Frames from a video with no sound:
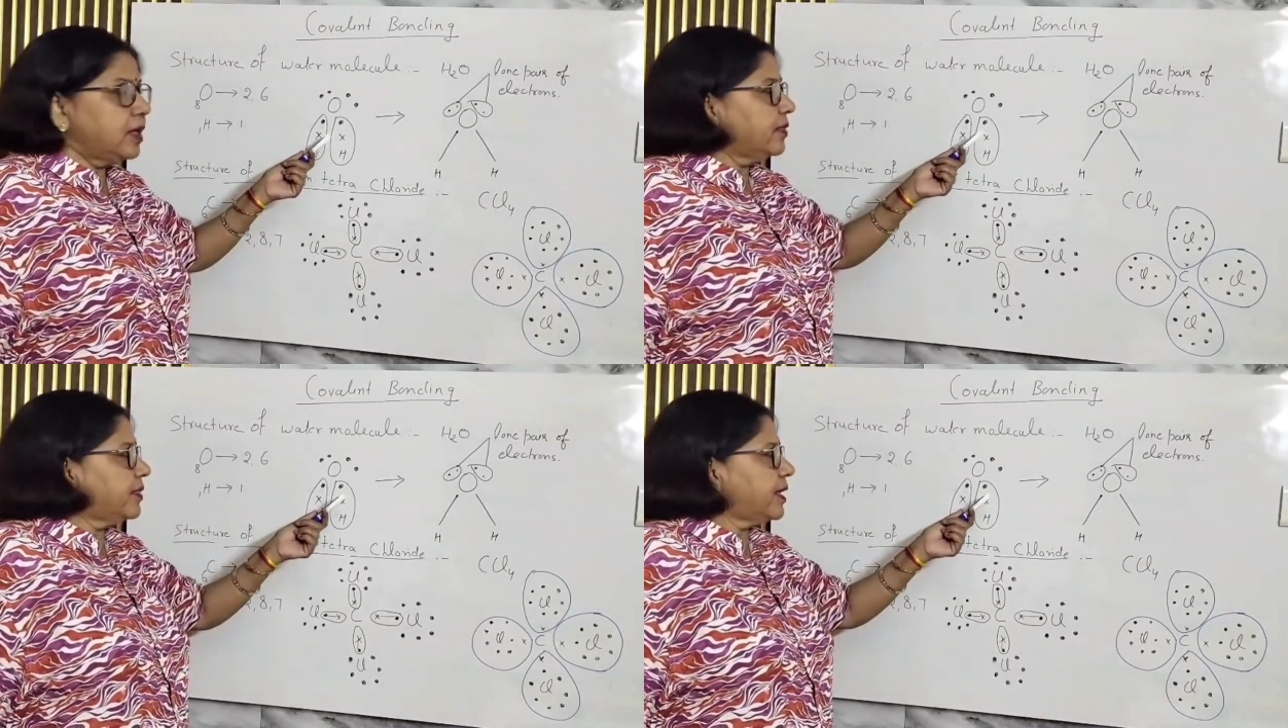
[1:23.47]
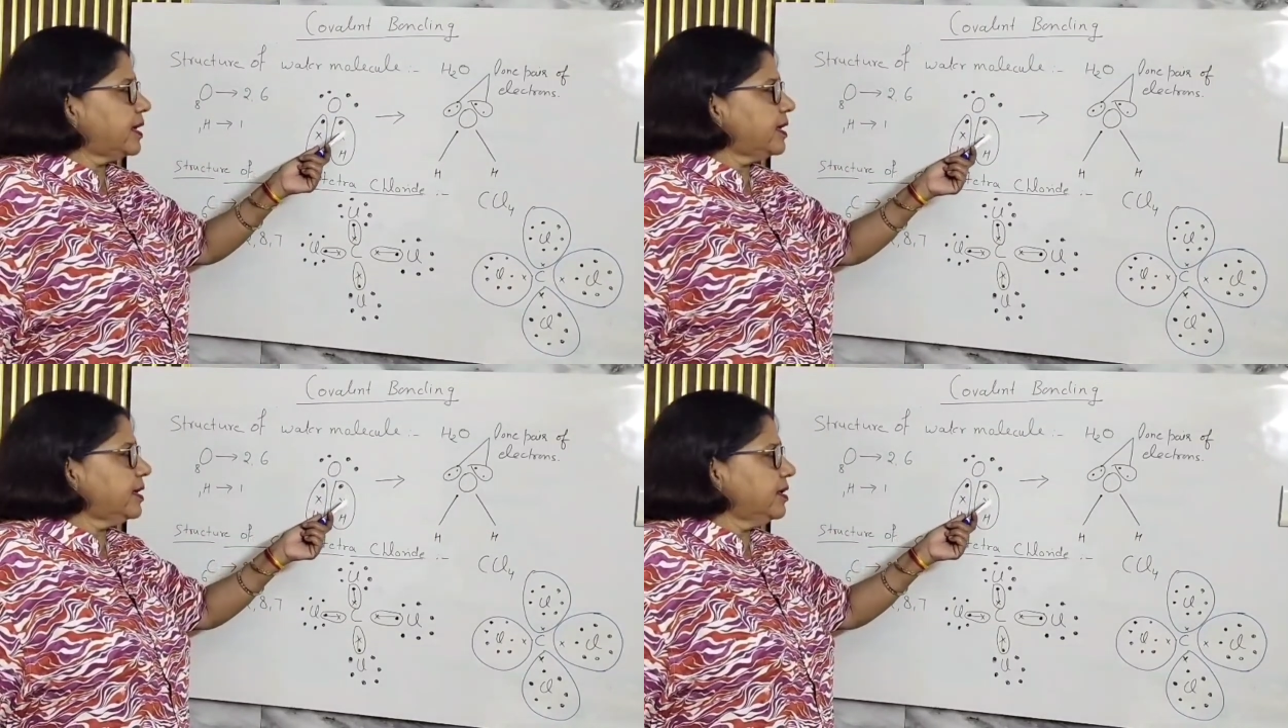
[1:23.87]

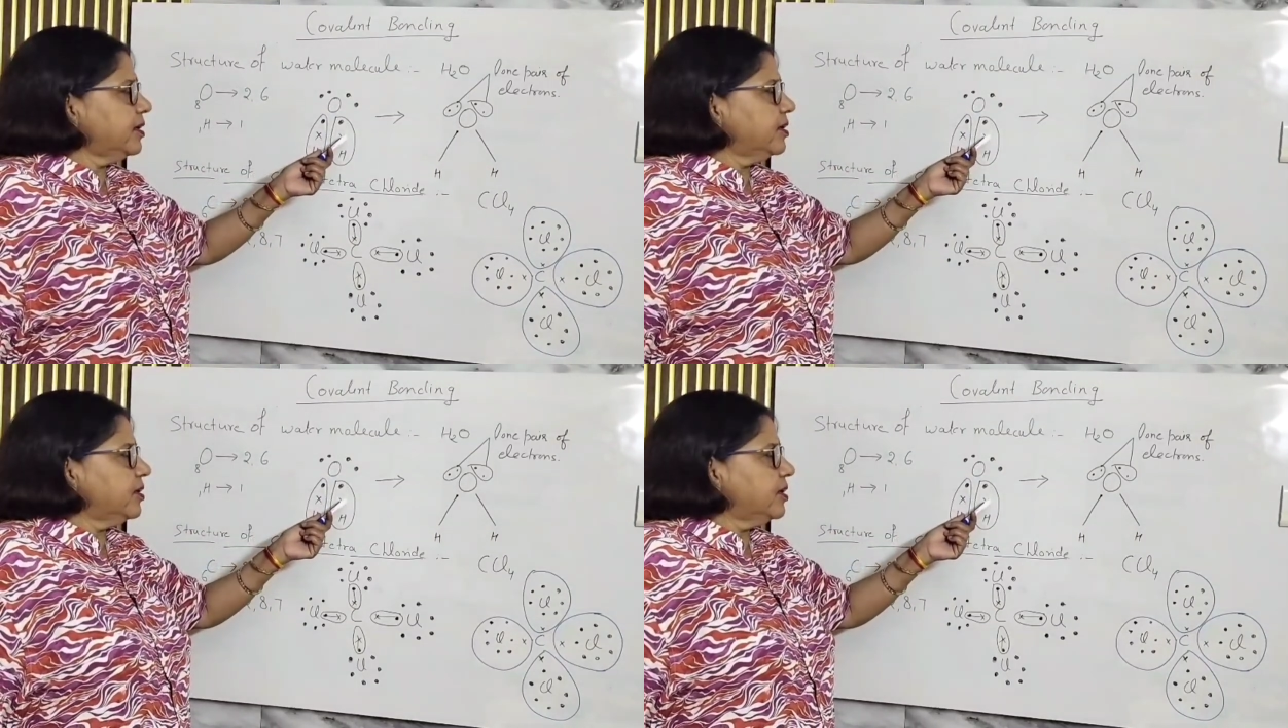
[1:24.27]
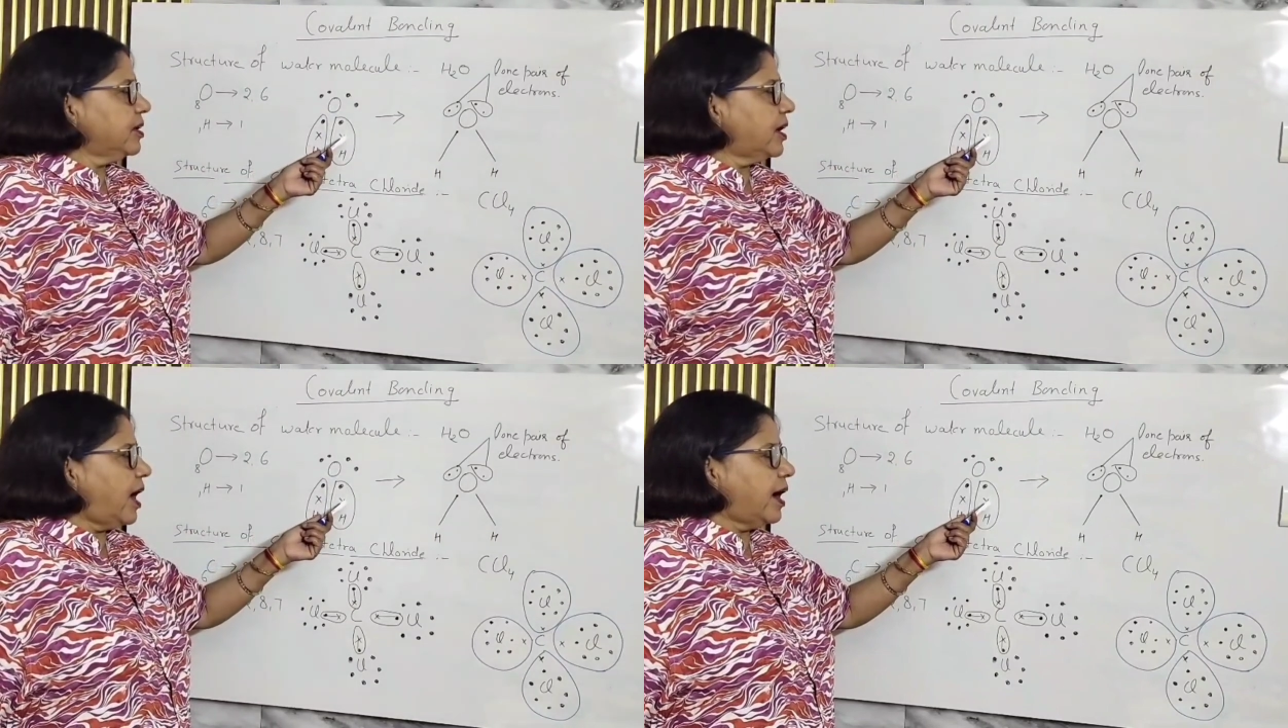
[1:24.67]
They
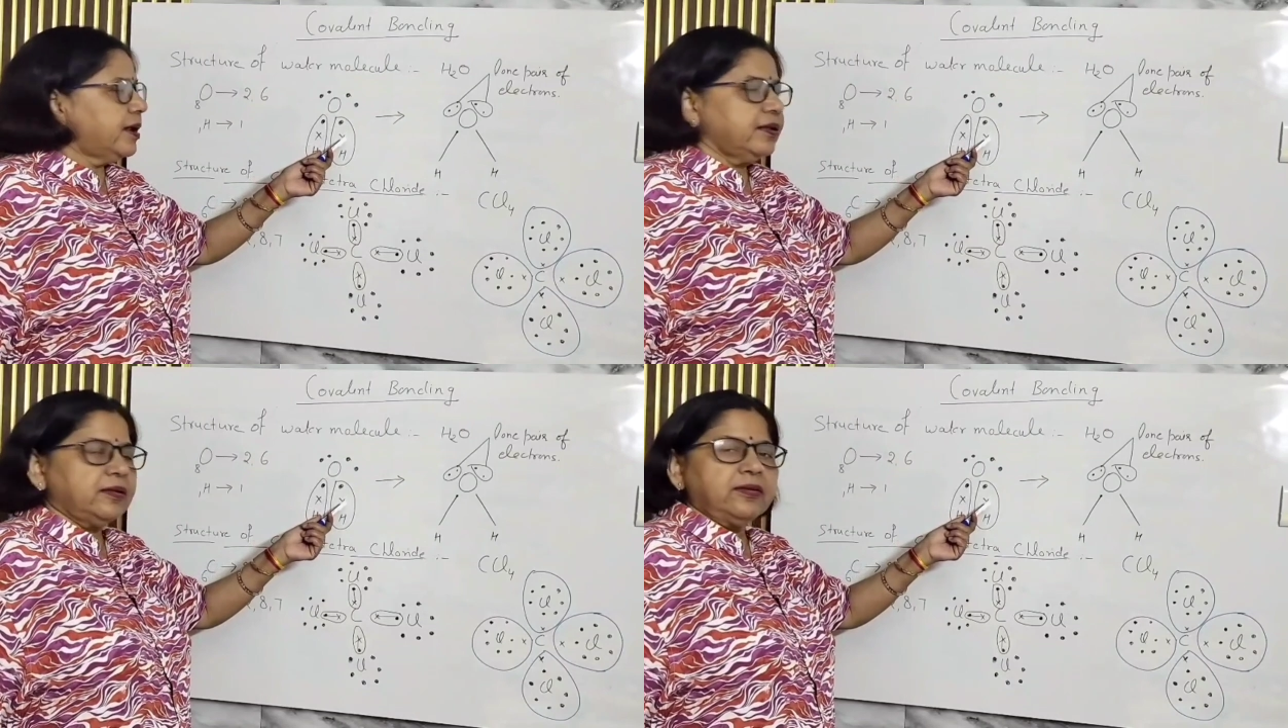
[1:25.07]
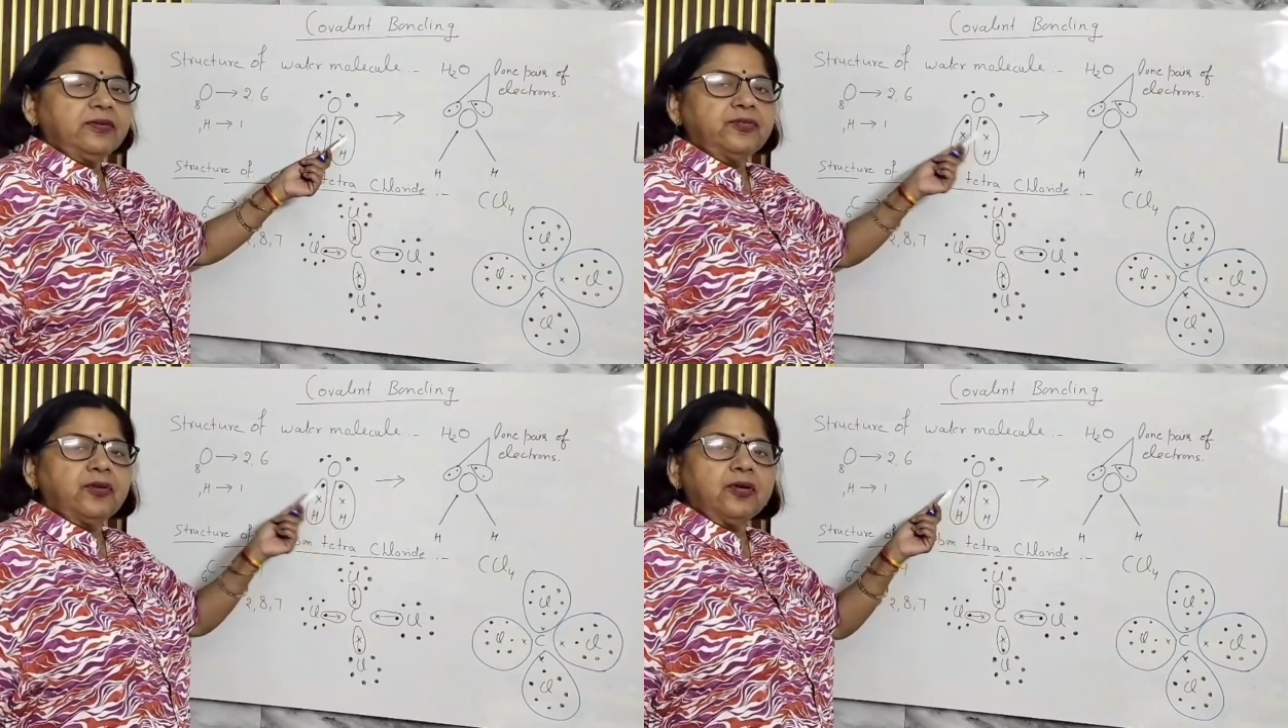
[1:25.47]
are
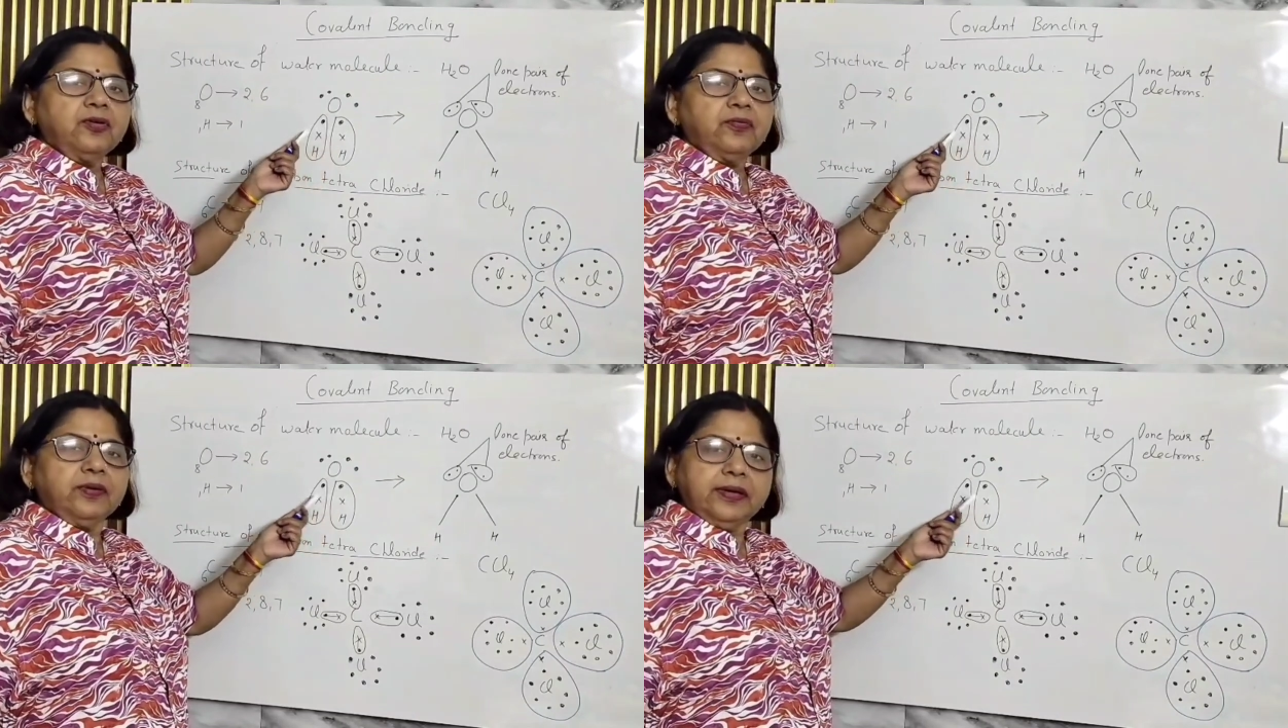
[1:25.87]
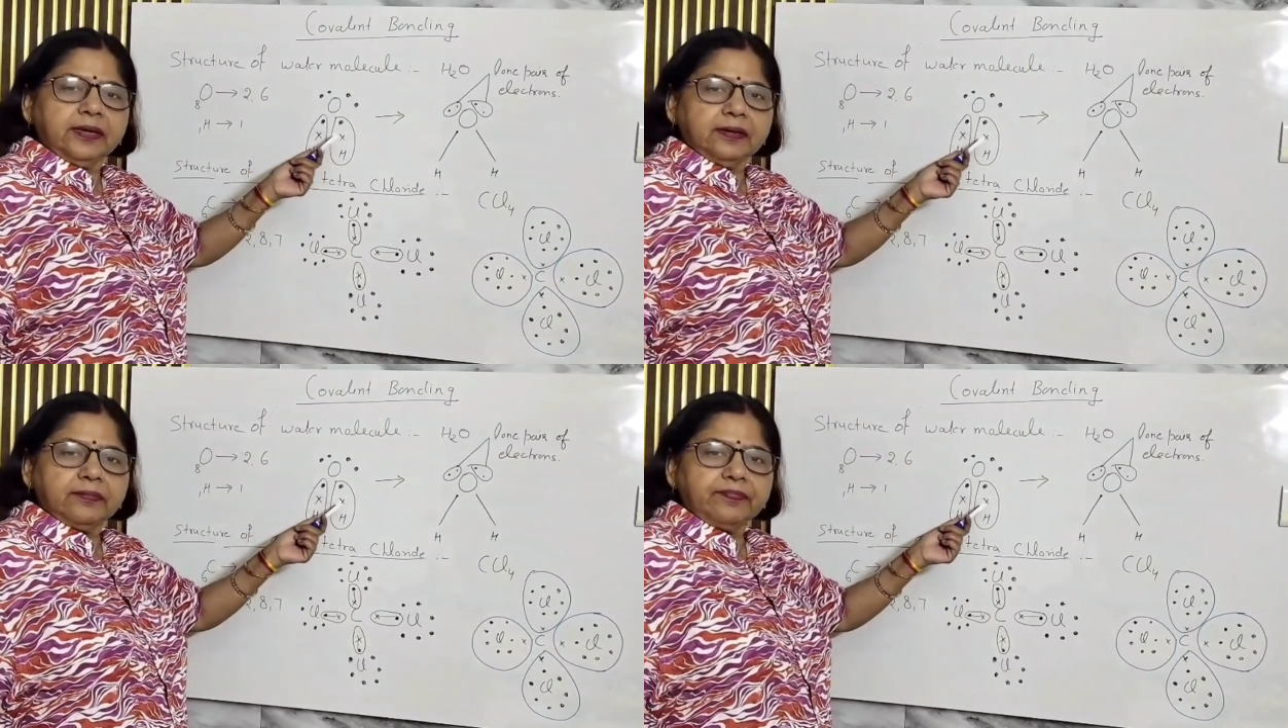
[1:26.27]
drawn over here.